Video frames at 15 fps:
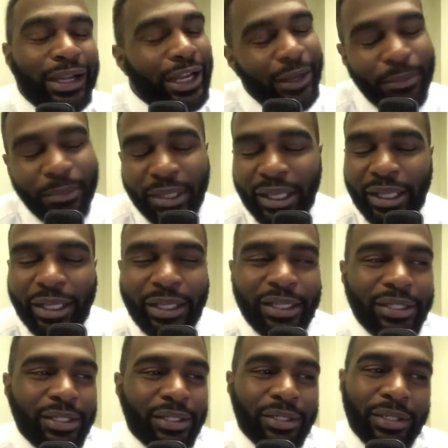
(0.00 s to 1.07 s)
I
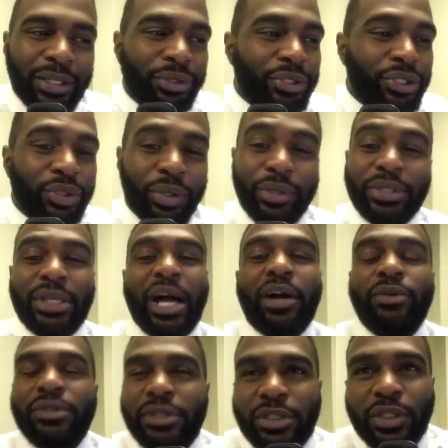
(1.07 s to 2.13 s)
mean, it was an
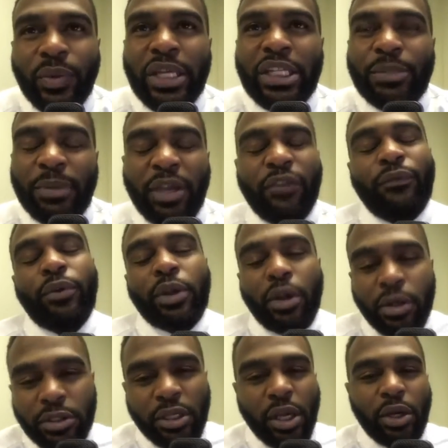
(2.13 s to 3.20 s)
awkward situation, man. For
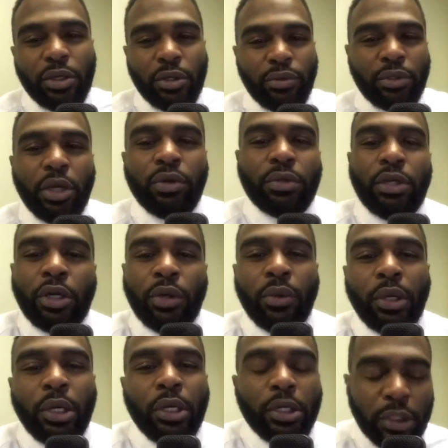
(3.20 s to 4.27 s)
those of y'all who don't know,
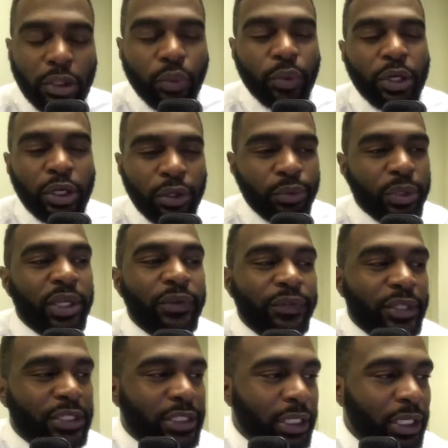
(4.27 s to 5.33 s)
Darrell
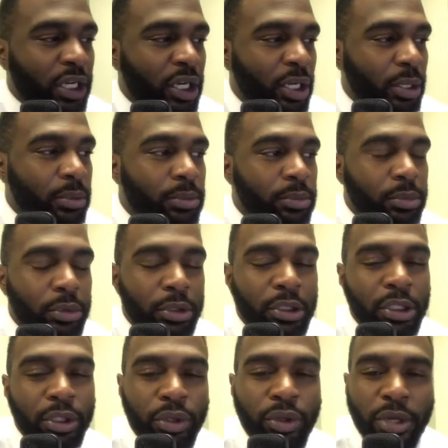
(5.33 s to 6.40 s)
Revis,
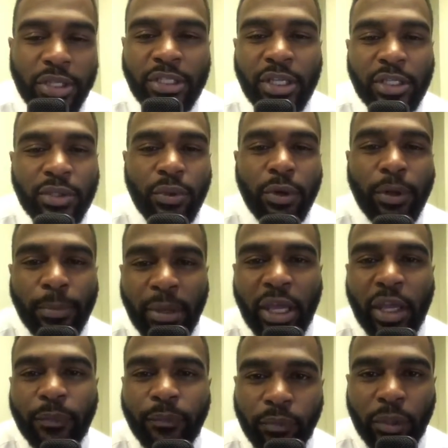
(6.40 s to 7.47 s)
the New York Jets
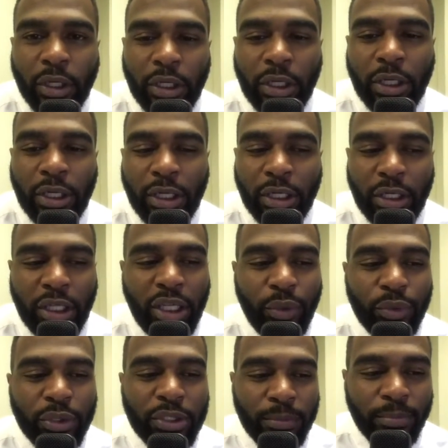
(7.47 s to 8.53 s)
cornerback, he
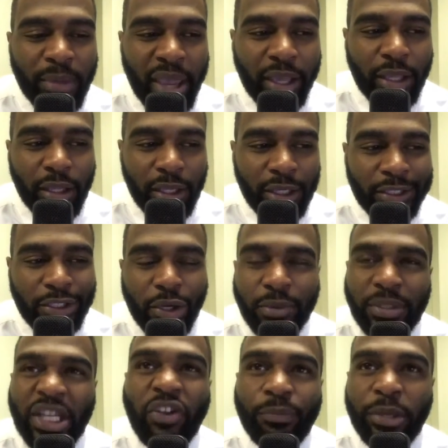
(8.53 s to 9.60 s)
was back in his
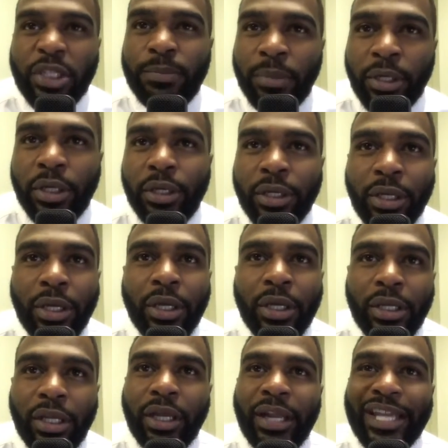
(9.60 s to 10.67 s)
hometown of Pittsburgh
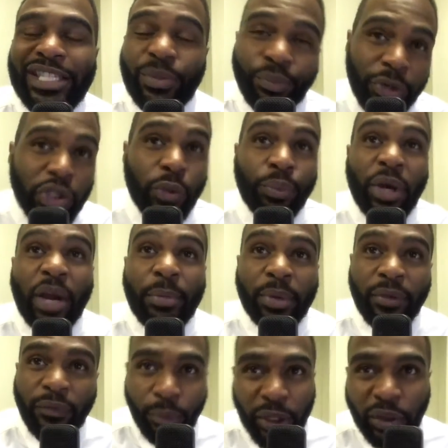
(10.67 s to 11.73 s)
looking at some rental property
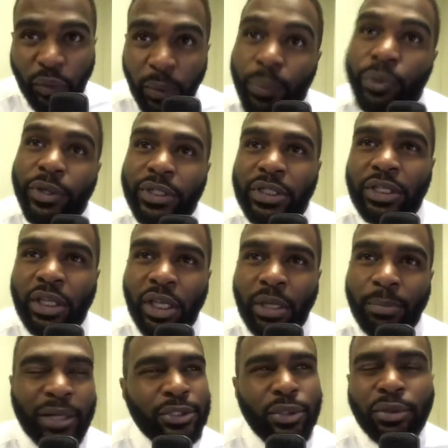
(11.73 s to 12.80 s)
from what the report said
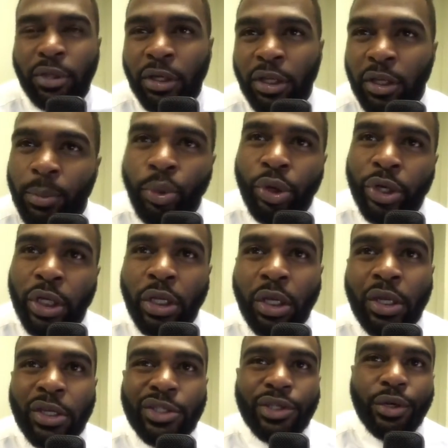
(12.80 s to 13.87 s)
about 2:30 in the morning.
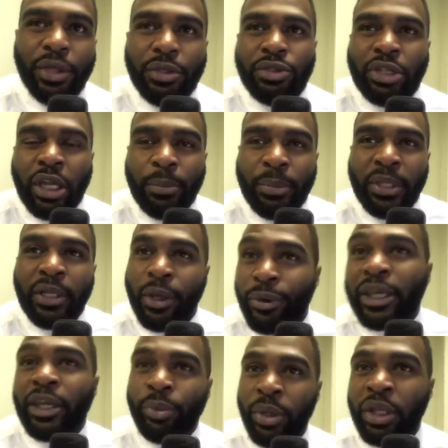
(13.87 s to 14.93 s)
So he was trying to be
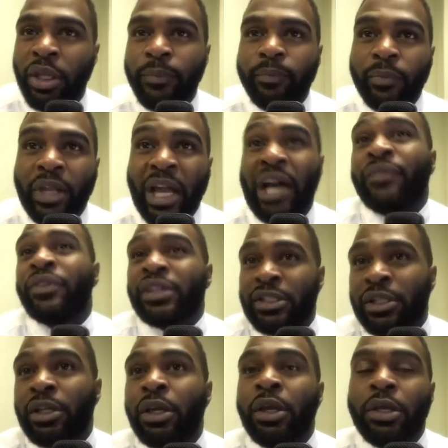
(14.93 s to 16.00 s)
low-key with it,
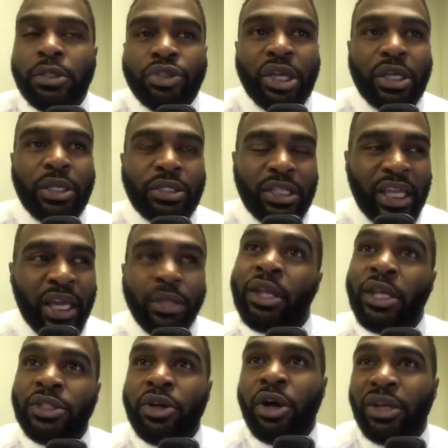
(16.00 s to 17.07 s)
obviously, trying to see how
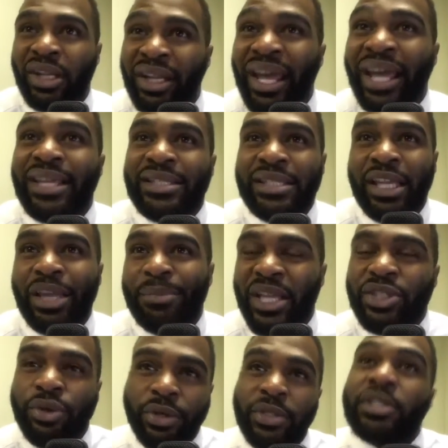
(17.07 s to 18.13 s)
things are in the night scene,
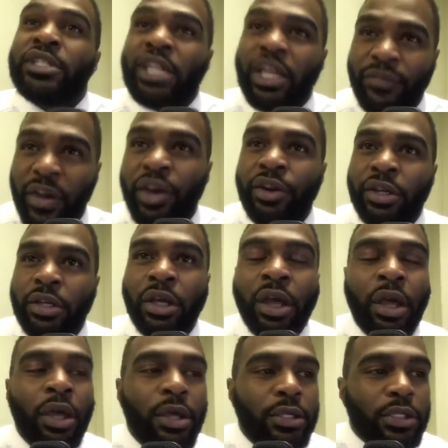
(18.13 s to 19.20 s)
make sure it's a safe area.
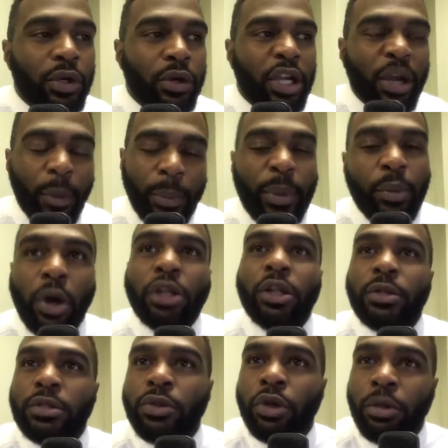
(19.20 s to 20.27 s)
So a couple people walked
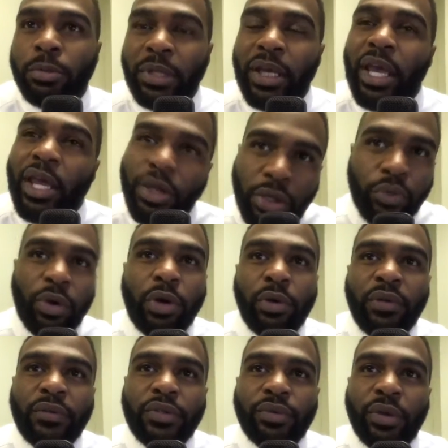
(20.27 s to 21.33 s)
up to him like, hey, you Darrell
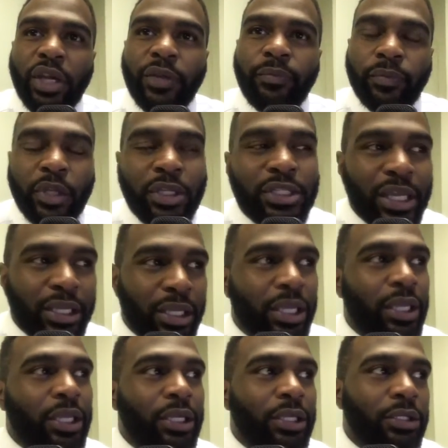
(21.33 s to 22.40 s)
Revis, right? He's like,
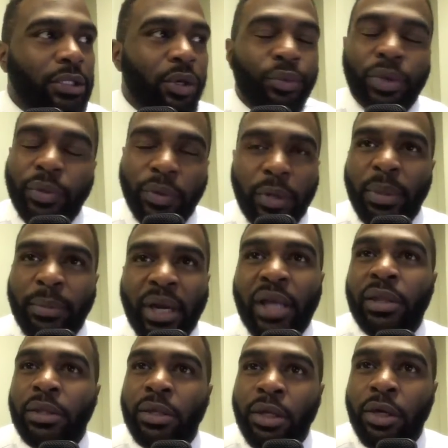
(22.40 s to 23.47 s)
yeah, don't really want to be
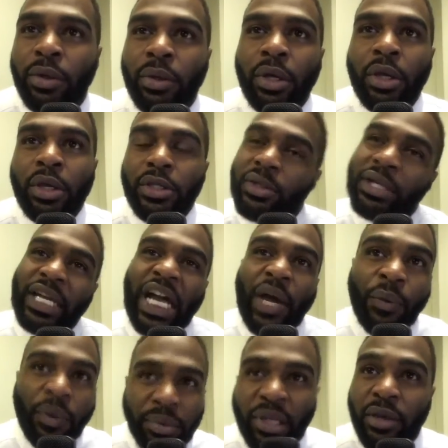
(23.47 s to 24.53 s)
bothered, though. So the guy
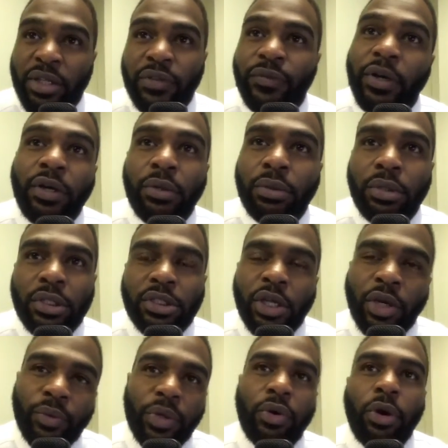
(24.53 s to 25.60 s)
whipped out his phone,
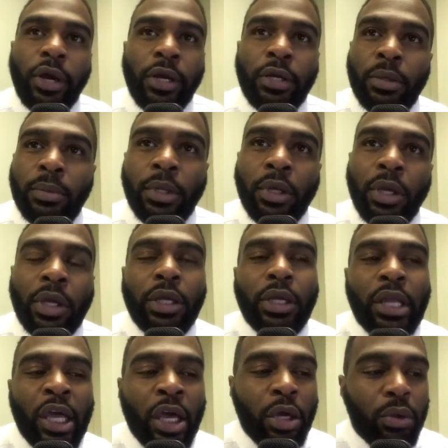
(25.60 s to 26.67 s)
started recording him.
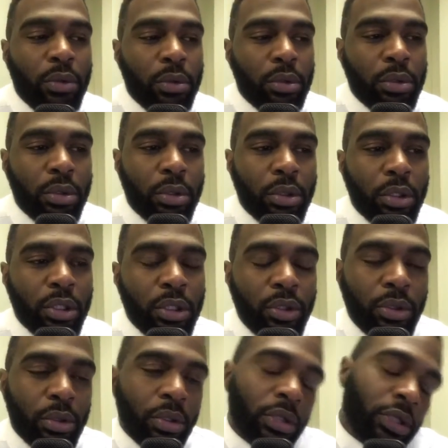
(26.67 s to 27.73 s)
Now,
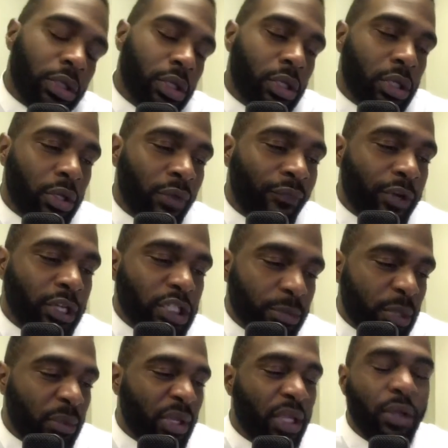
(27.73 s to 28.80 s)
the First
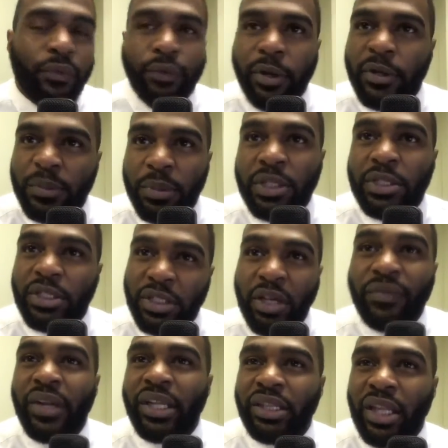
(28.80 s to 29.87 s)
Amendment gives you freedom of speech and
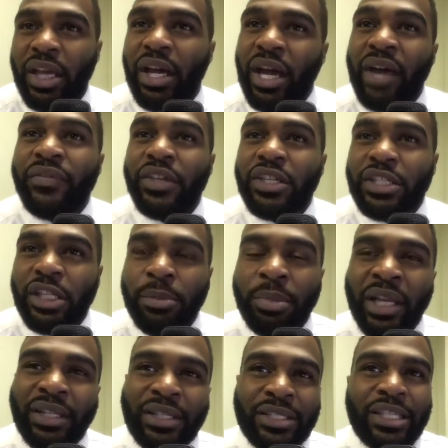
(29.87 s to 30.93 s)
stuff like that, obviously,
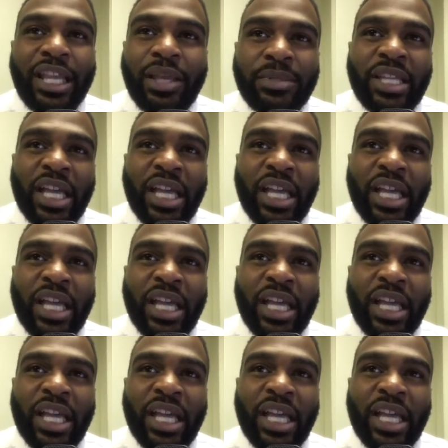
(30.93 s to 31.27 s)
but at the same